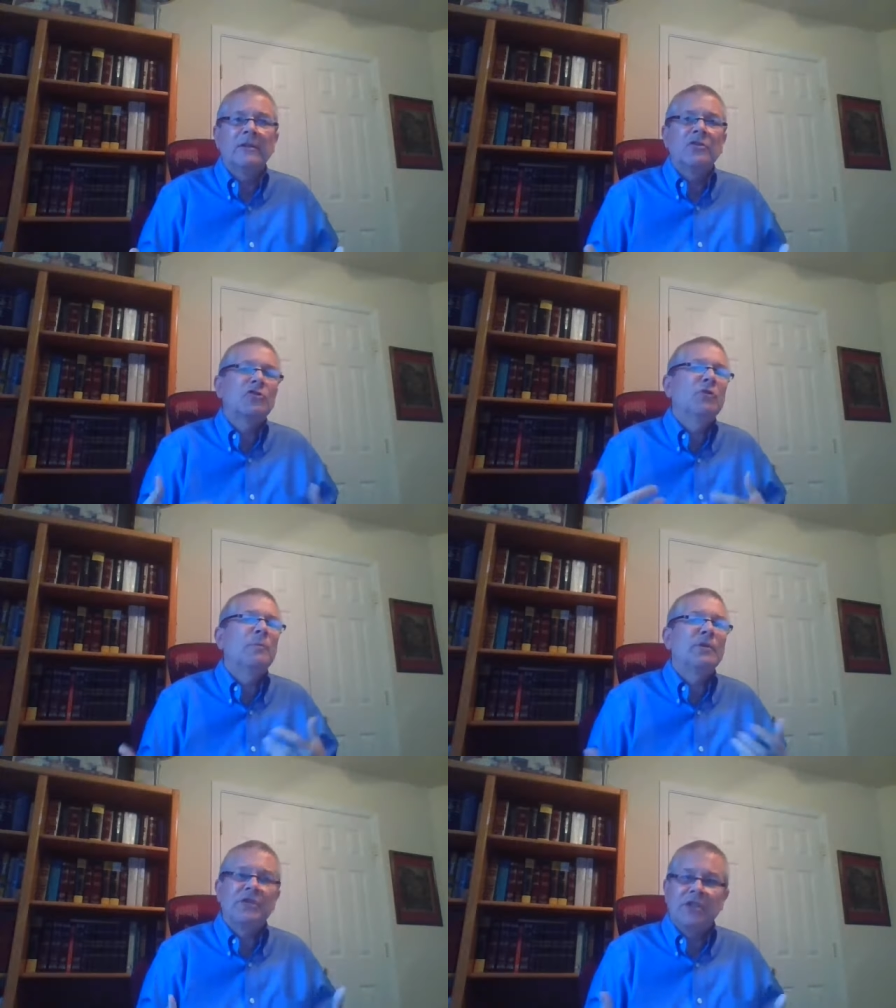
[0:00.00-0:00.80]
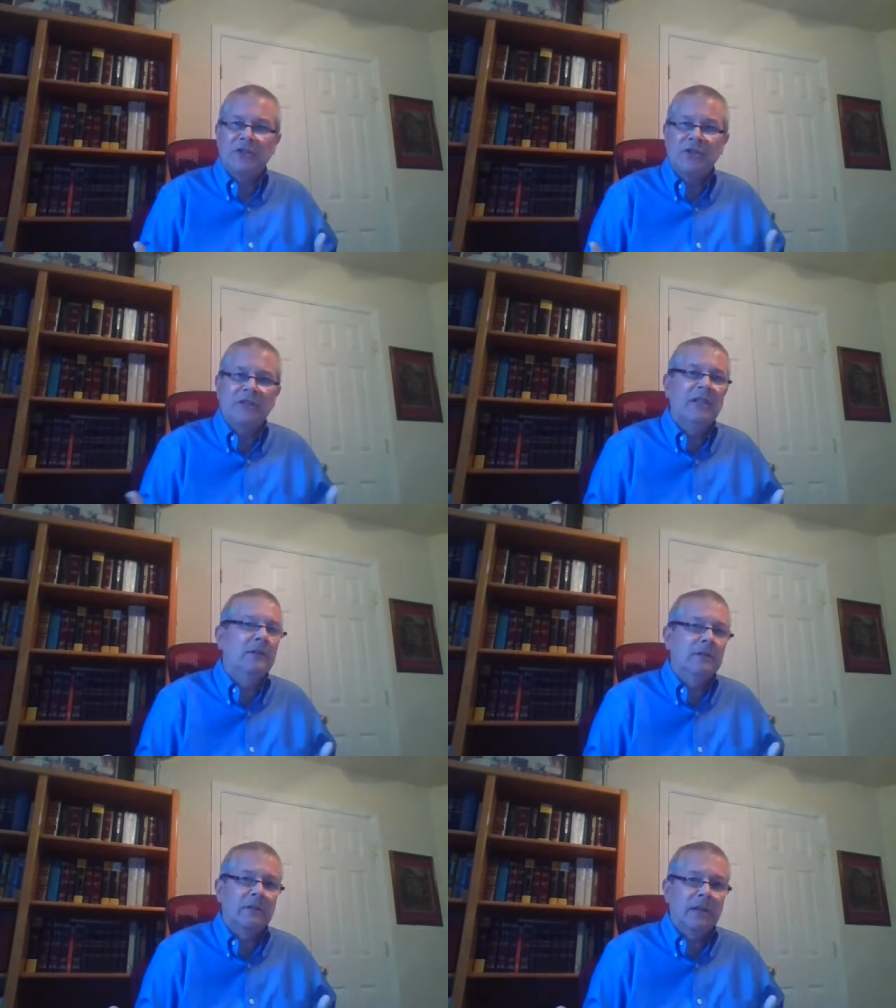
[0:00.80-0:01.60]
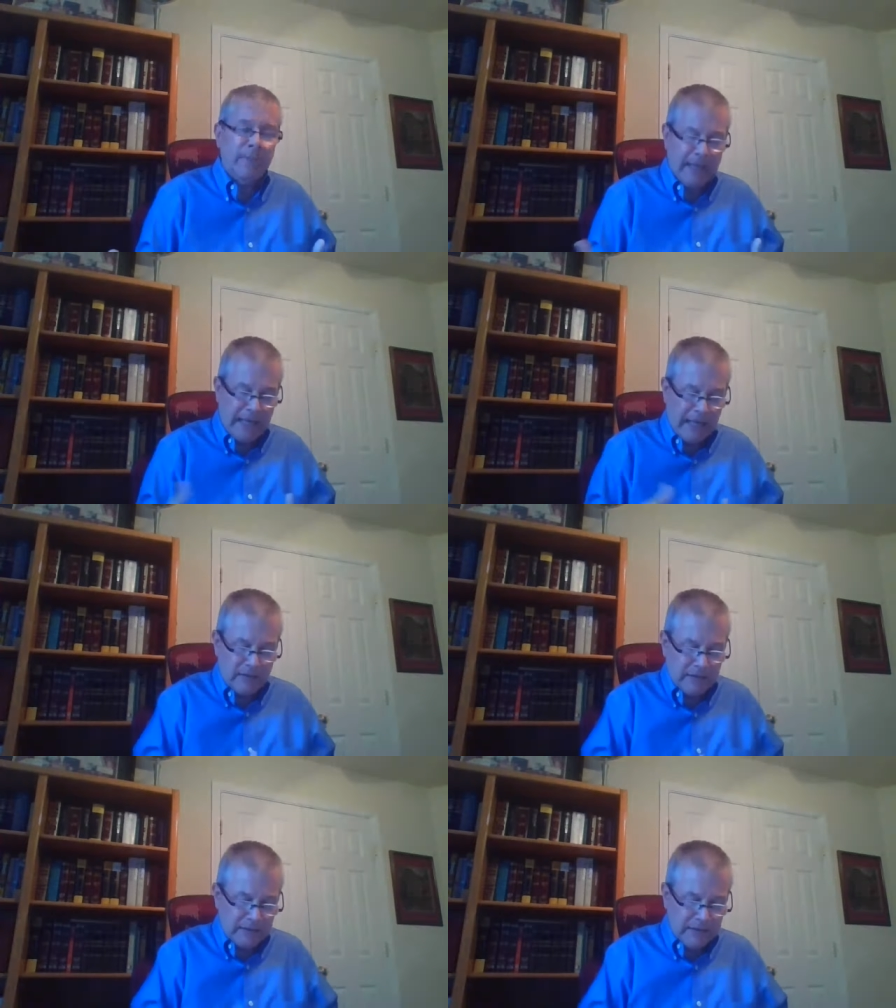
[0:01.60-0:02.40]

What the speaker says: superstitious guilt coming out.